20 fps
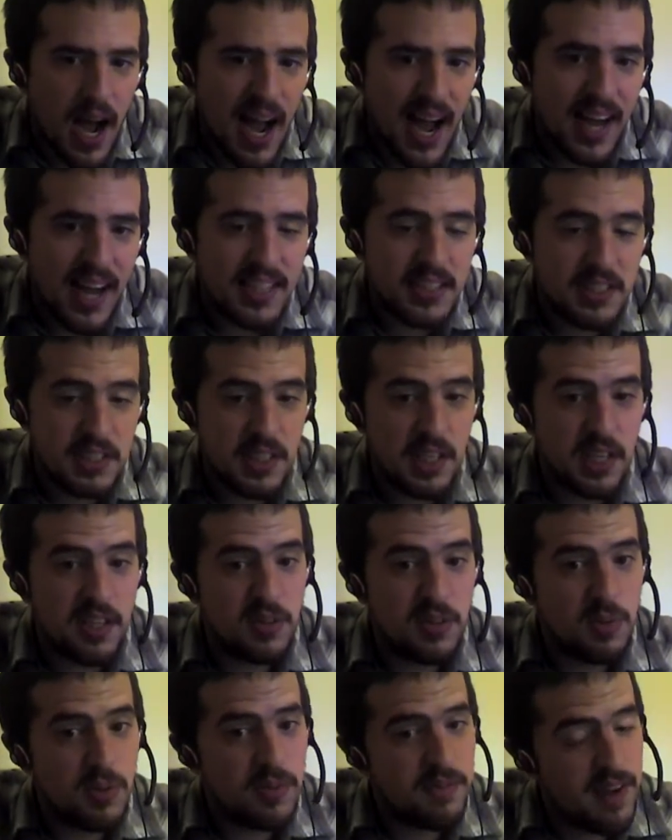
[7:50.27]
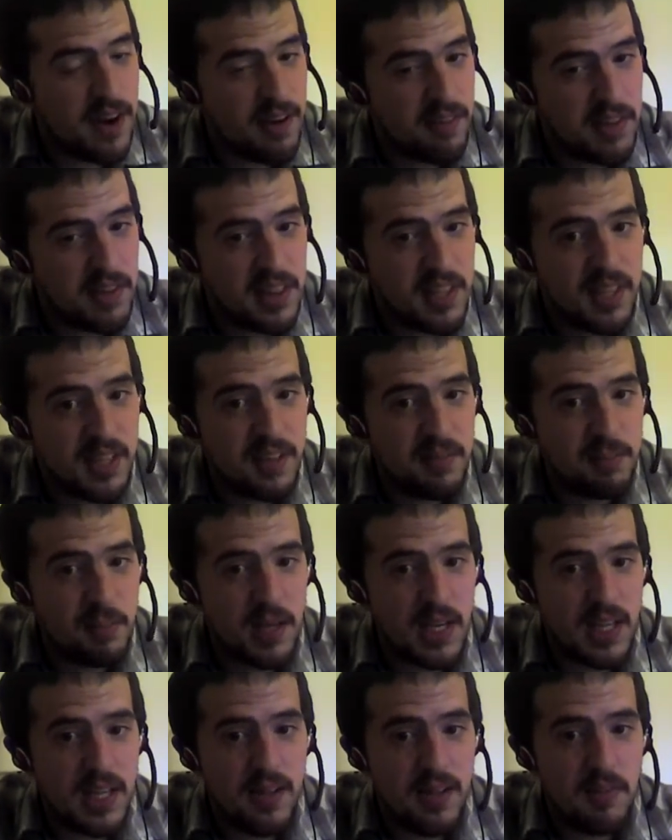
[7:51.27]
I still, with everything,
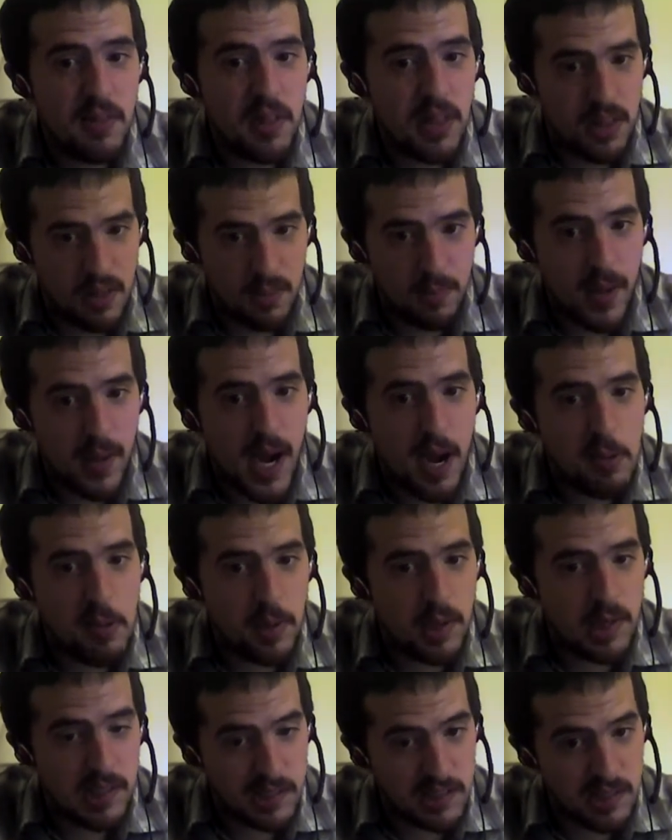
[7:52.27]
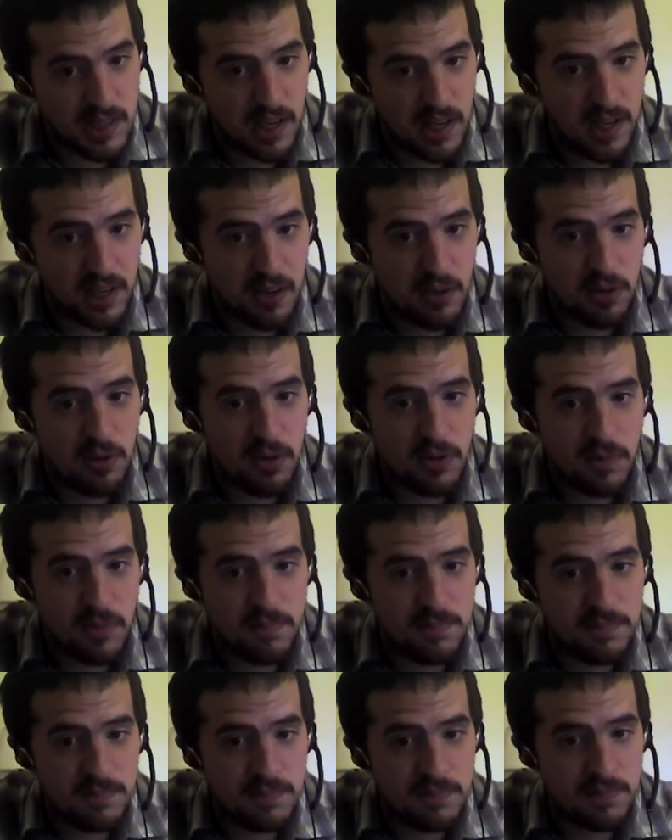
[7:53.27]
believe that the Bible is literal.
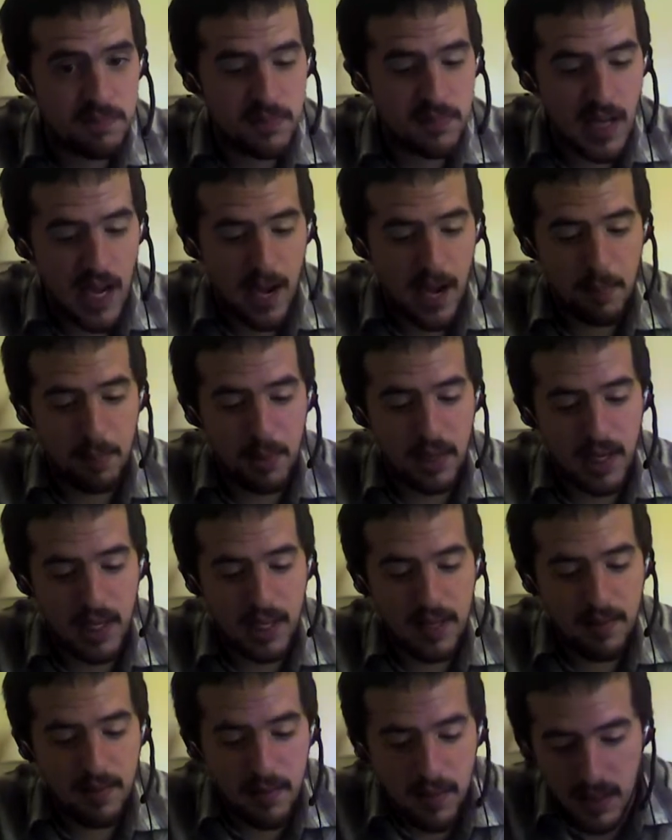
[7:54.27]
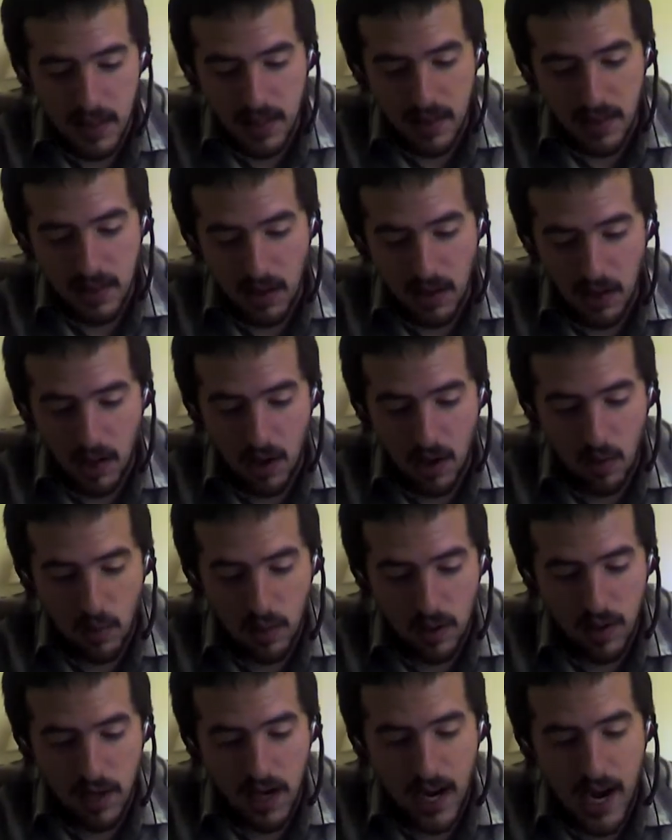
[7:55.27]
I believe that the
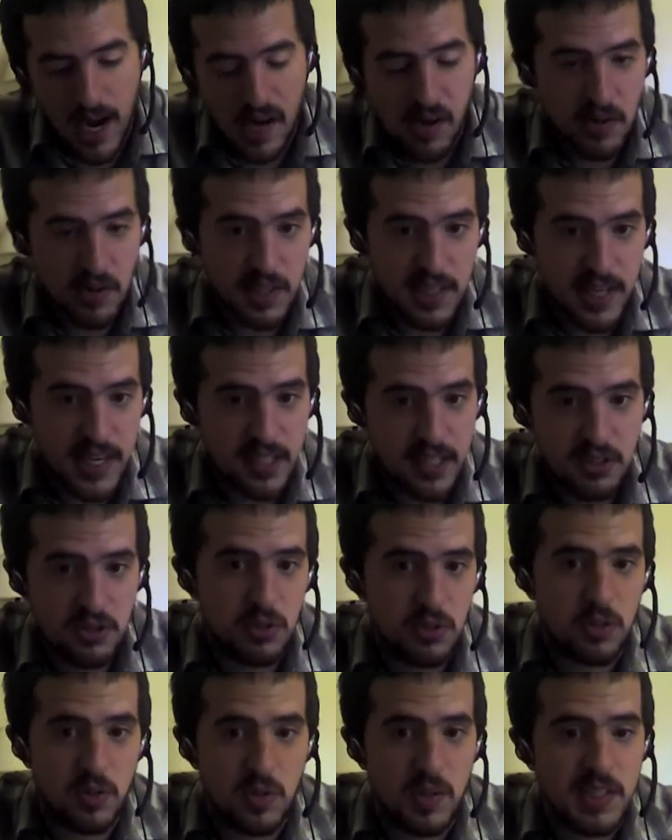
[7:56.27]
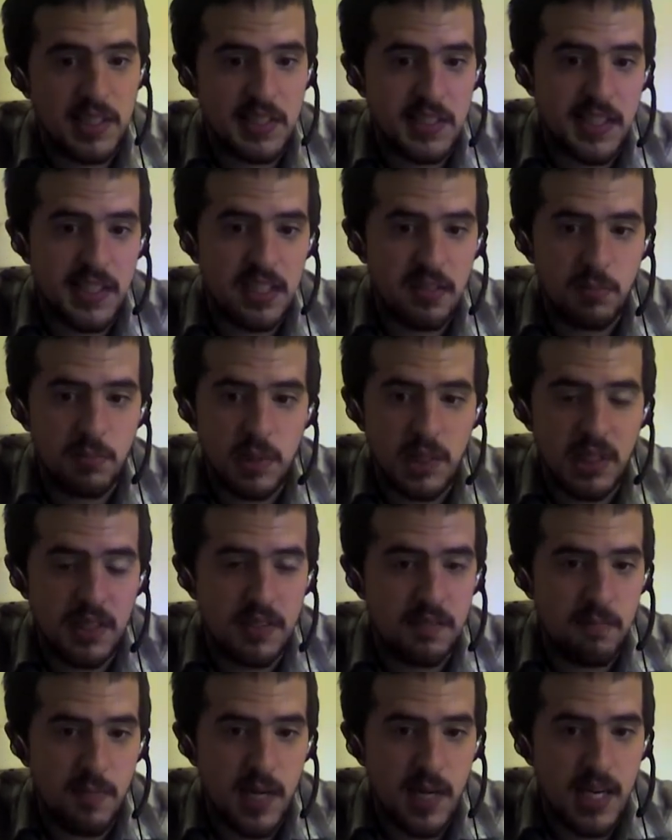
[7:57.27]
lower and higher textual criticisms that
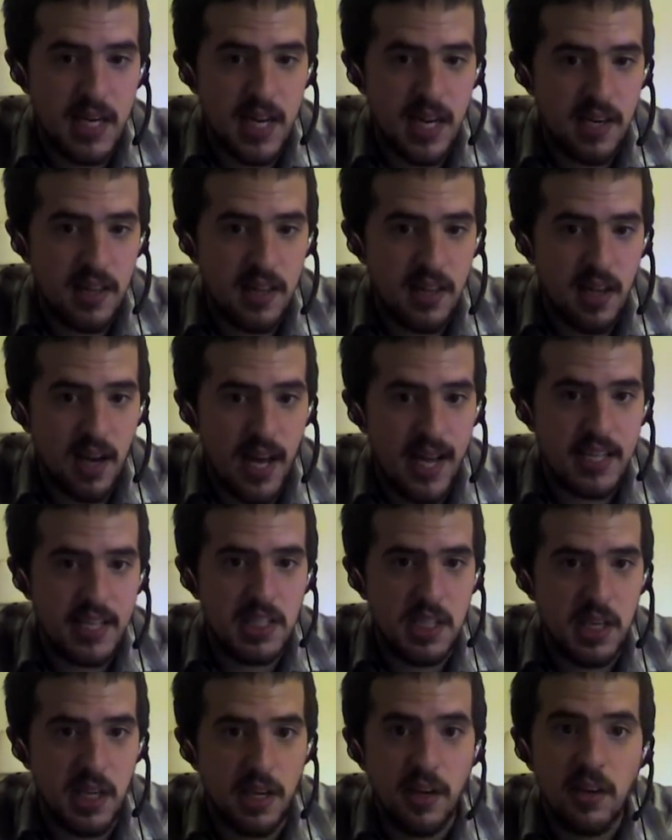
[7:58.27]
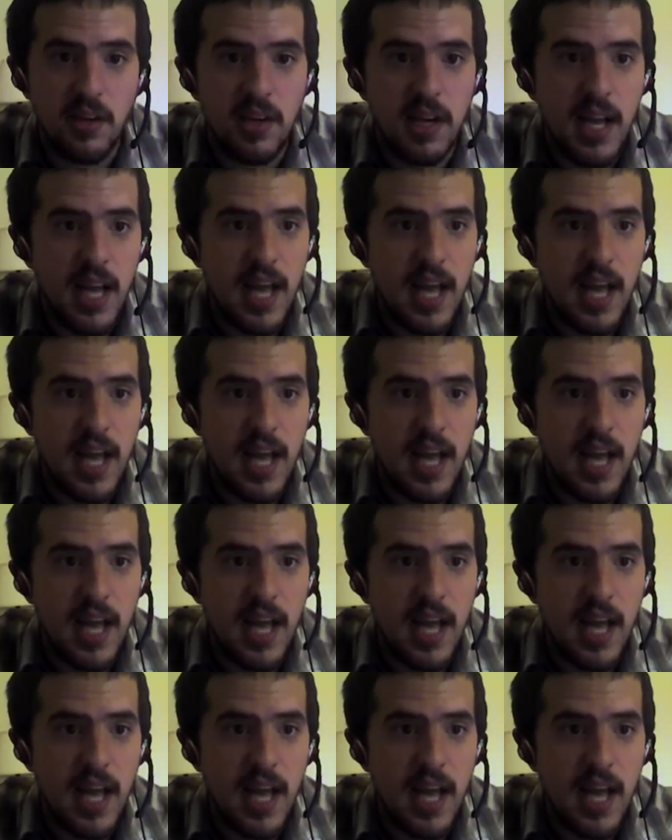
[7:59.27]
have been done in the last year